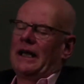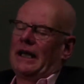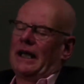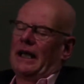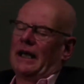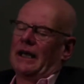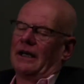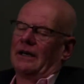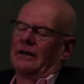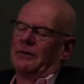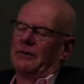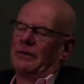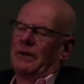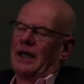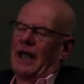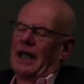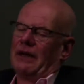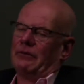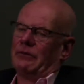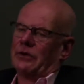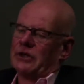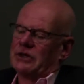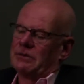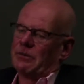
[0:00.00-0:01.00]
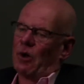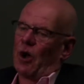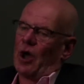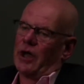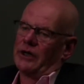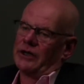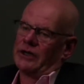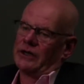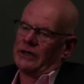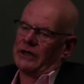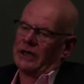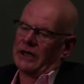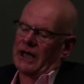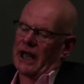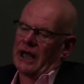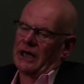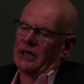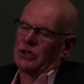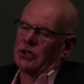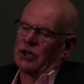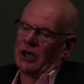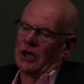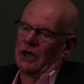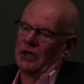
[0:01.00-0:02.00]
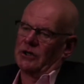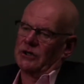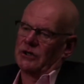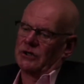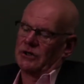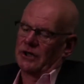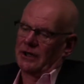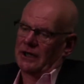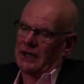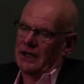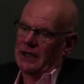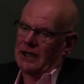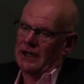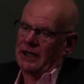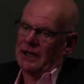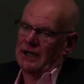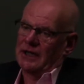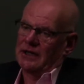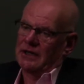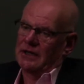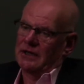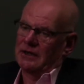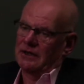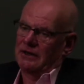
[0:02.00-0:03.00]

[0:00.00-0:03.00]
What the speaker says: And responding to that change is a key